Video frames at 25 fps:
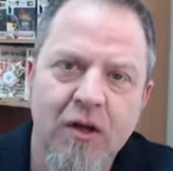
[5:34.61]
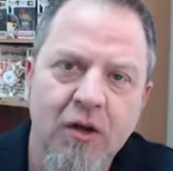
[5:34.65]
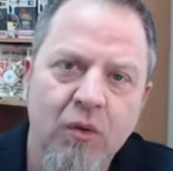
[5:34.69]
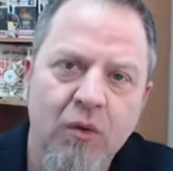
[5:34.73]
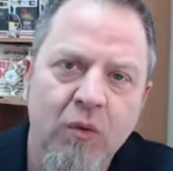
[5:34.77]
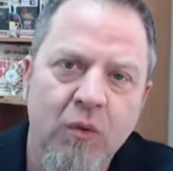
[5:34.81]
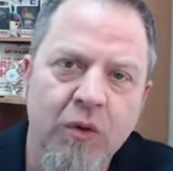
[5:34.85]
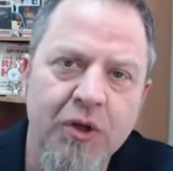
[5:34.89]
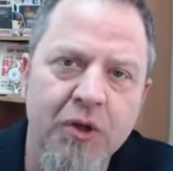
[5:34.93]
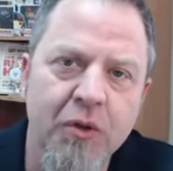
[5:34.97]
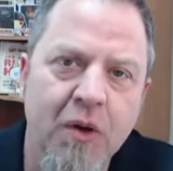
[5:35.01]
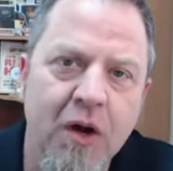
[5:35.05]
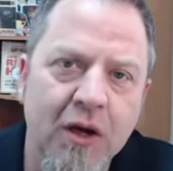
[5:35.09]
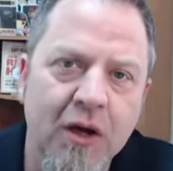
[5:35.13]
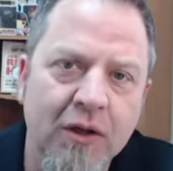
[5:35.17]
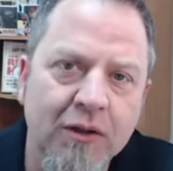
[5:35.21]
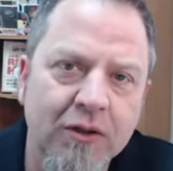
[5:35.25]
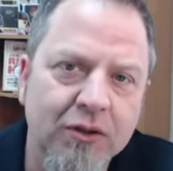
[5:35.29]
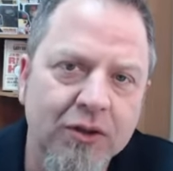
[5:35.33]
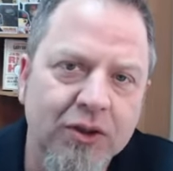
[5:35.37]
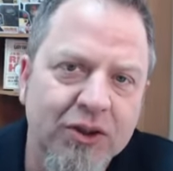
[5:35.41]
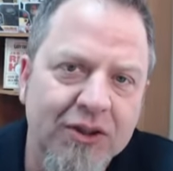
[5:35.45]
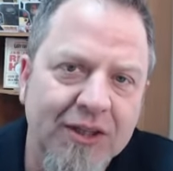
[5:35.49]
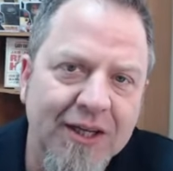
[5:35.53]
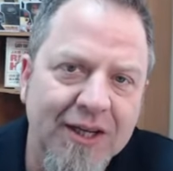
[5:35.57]
when you
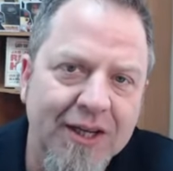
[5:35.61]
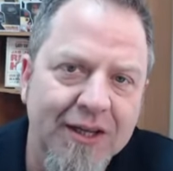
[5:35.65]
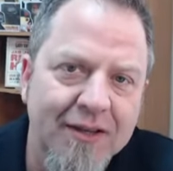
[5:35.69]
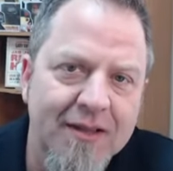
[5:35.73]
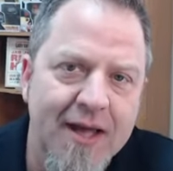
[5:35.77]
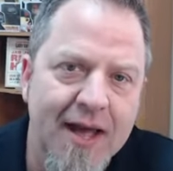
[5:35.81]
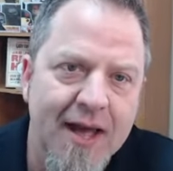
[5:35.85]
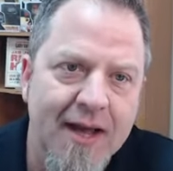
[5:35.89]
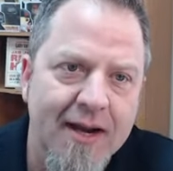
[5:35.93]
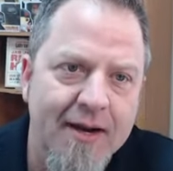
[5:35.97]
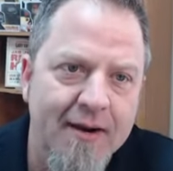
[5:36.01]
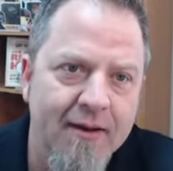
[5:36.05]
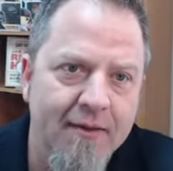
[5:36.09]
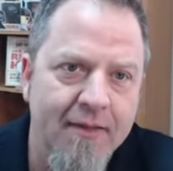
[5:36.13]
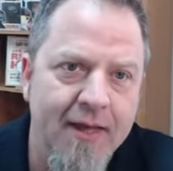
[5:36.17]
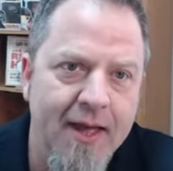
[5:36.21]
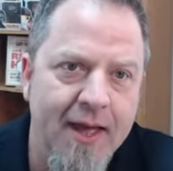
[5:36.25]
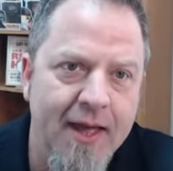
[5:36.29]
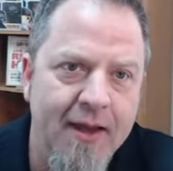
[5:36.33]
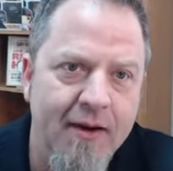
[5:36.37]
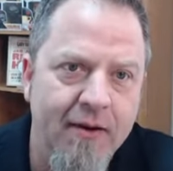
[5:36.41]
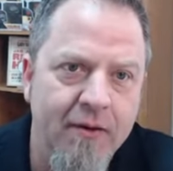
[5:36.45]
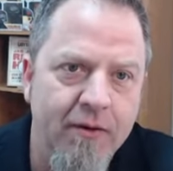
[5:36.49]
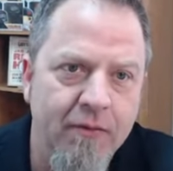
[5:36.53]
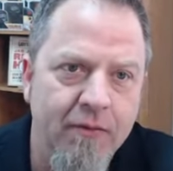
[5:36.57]
understand that
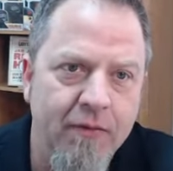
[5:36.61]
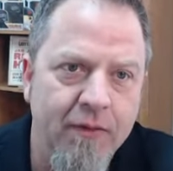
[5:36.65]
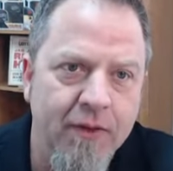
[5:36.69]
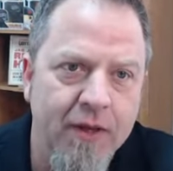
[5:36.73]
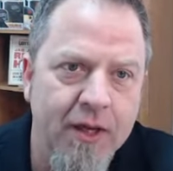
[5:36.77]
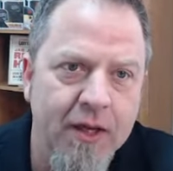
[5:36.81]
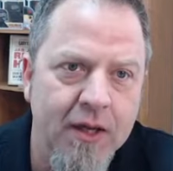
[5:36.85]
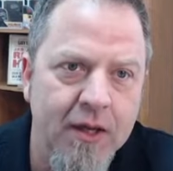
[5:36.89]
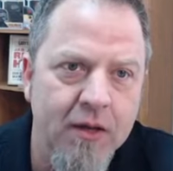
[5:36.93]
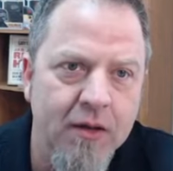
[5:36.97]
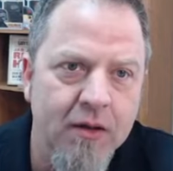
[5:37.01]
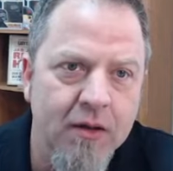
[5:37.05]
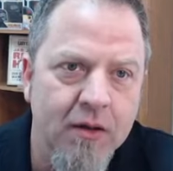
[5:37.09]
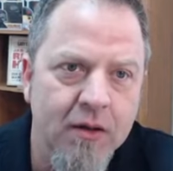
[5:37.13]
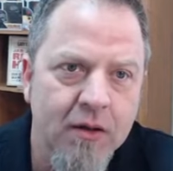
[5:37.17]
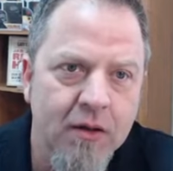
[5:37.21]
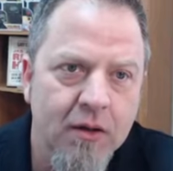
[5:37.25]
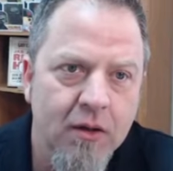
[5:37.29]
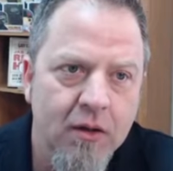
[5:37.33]
that the